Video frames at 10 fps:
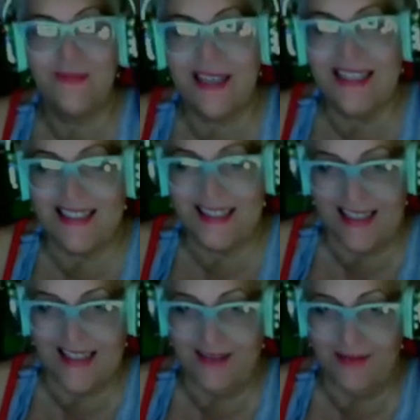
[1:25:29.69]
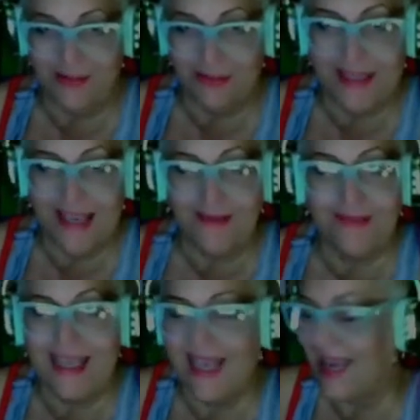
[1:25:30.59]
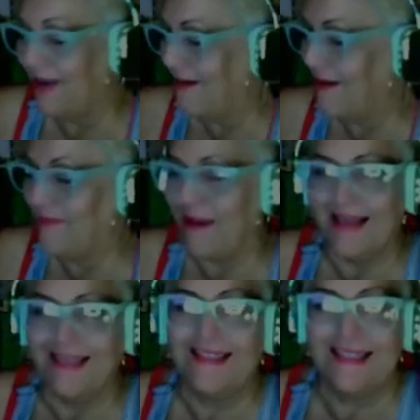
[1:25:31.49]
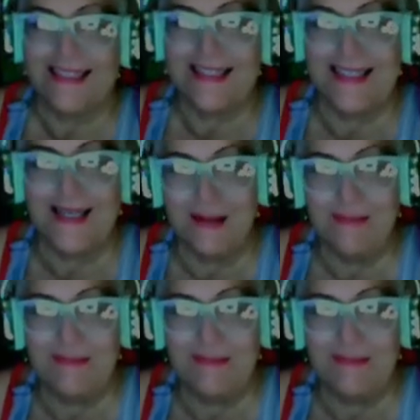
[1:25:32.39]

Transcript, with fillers: because it would put the empty can right back on the stump.